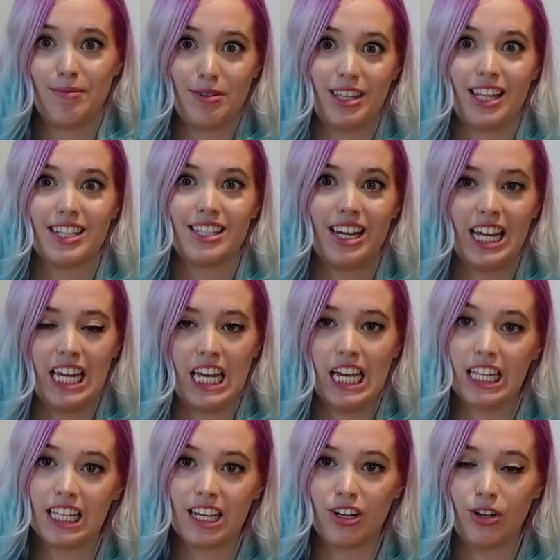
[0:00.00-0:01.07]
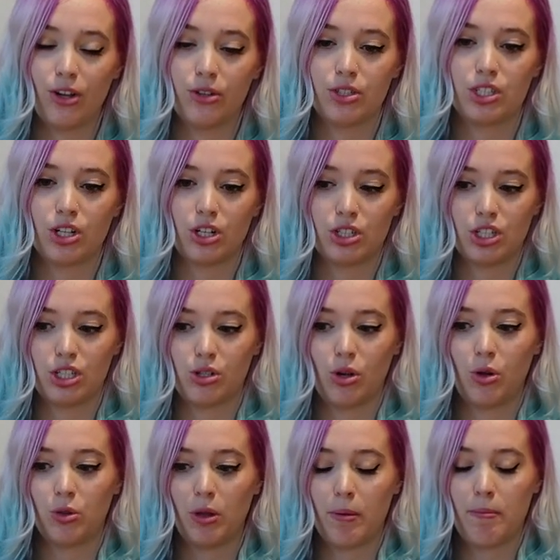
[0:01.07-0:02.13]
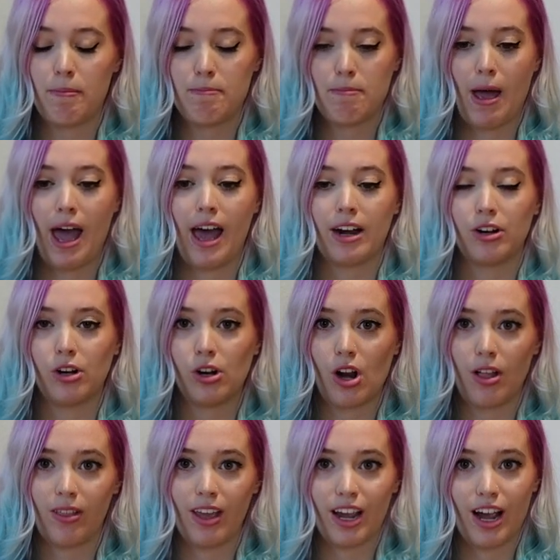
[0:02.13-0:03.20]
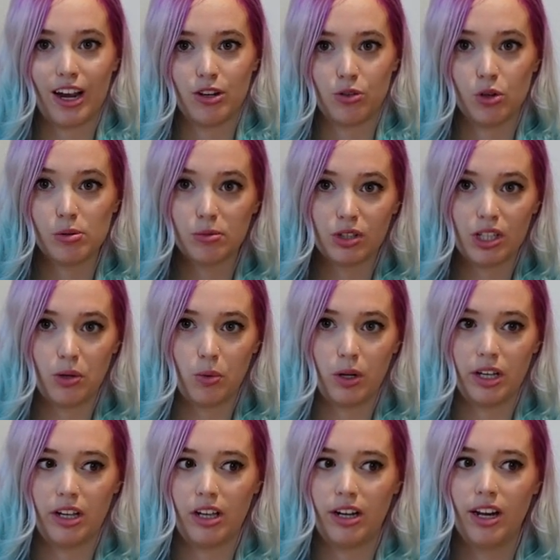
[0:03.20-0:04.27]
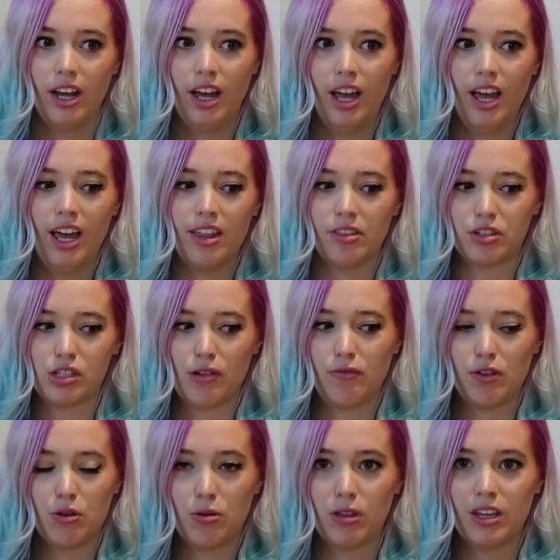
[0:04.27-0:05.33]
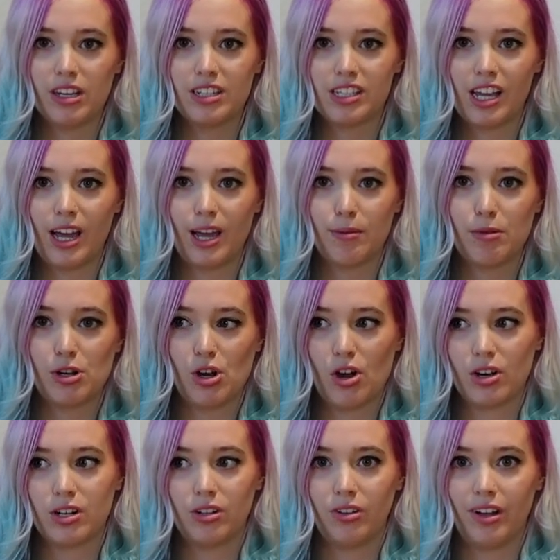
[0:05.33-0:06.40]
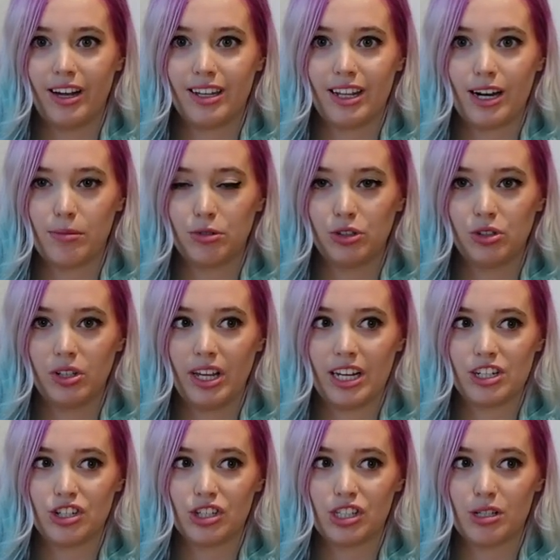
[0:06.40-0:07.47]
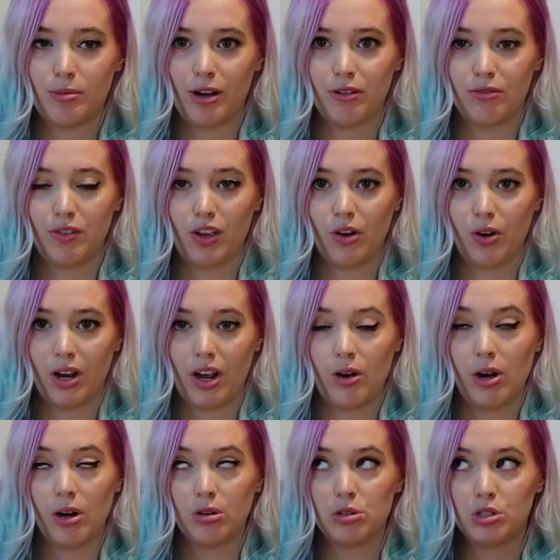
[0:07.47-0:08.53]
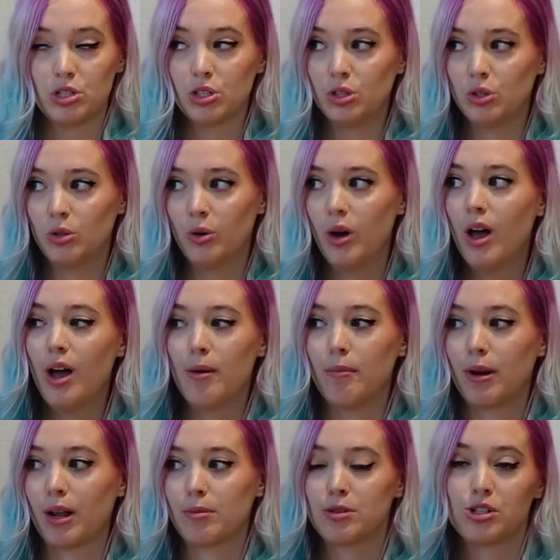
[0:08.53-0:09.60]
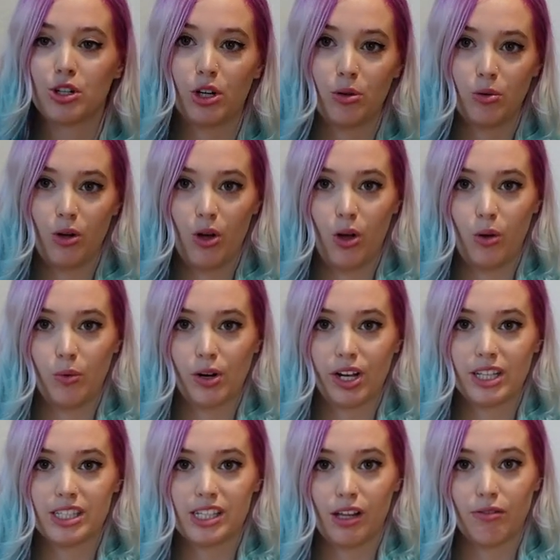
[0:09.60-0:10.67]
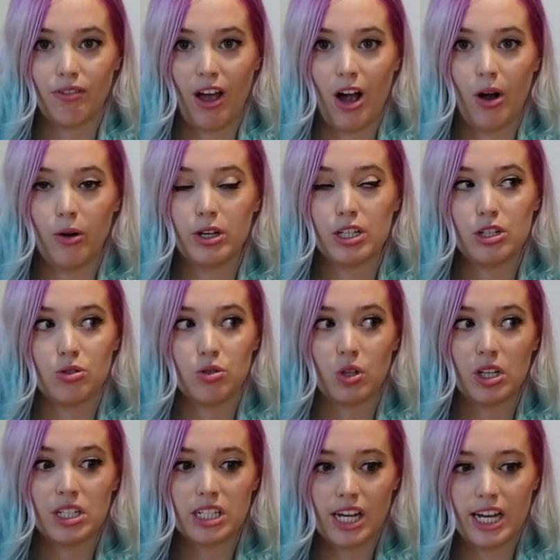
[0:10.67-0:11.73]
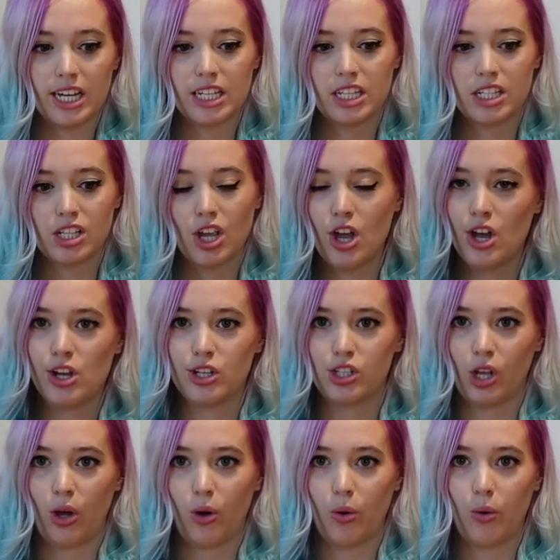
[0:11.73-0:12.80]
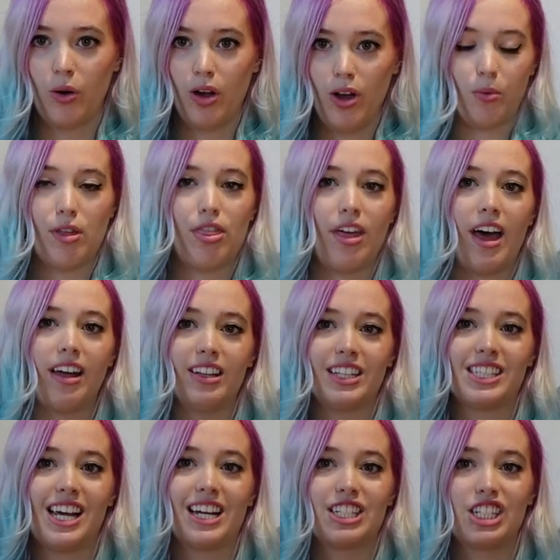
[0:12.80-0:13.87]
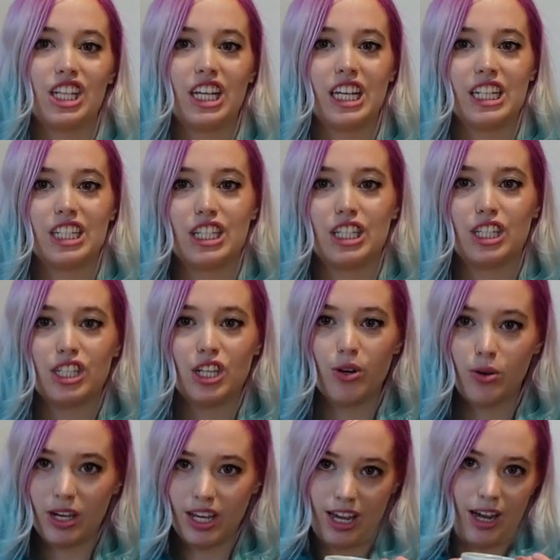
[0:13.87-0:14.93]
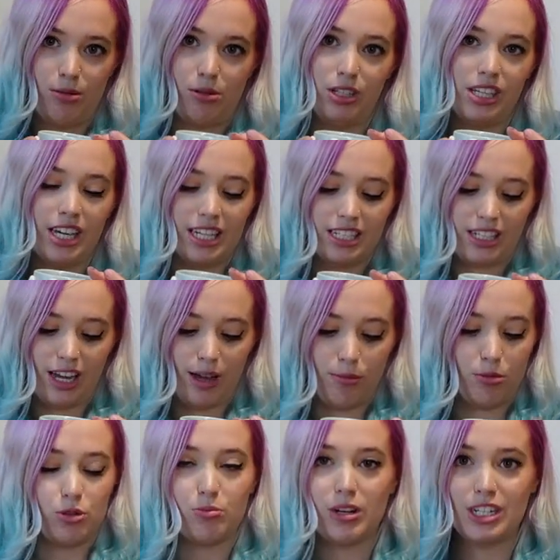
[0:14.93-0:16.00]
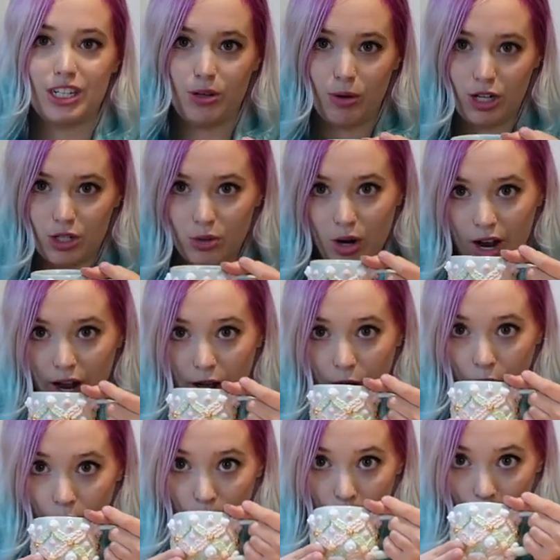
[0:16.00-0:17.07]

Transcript: i mean that's not it and then i'll start to sew the pattern like i normally would there's a few things I'm not gonna lie that I'm a little anxious about figuring out how to do, but I'm sure it will all work itself out. It usually does. So, with that, let's actually get into the sewing. I realized I brewed my tea way too hot.